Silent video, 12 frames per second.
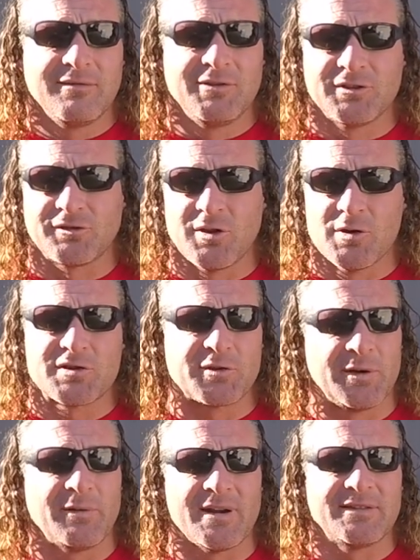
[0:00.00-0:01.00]
just those
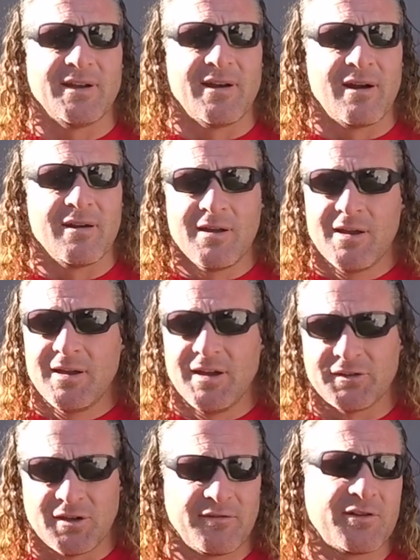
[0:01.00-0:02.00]
three right there
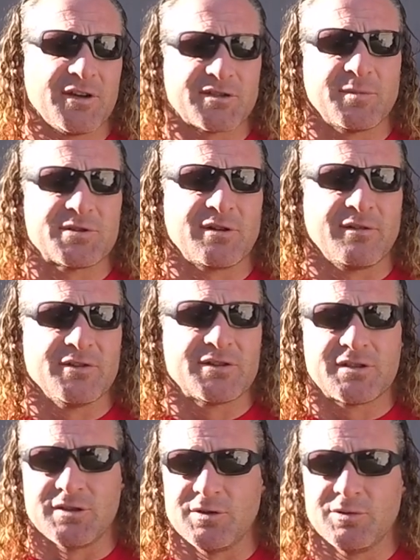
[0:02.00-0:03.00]
is enough customer service
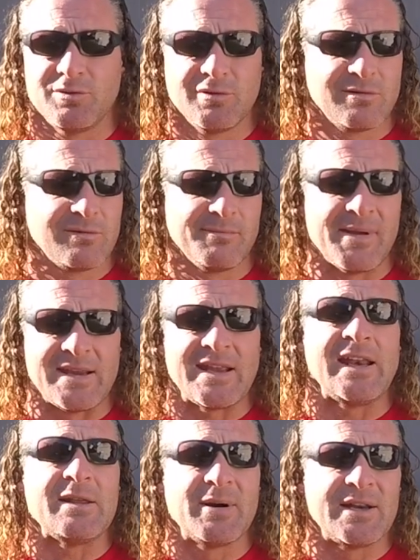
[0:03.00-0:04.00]
to make
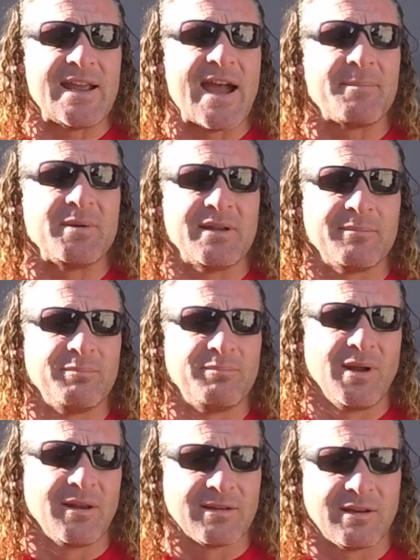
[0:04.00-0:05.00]
anybody happy
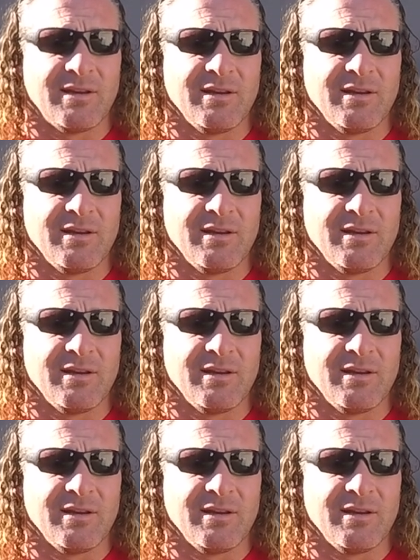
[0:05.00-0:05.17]
and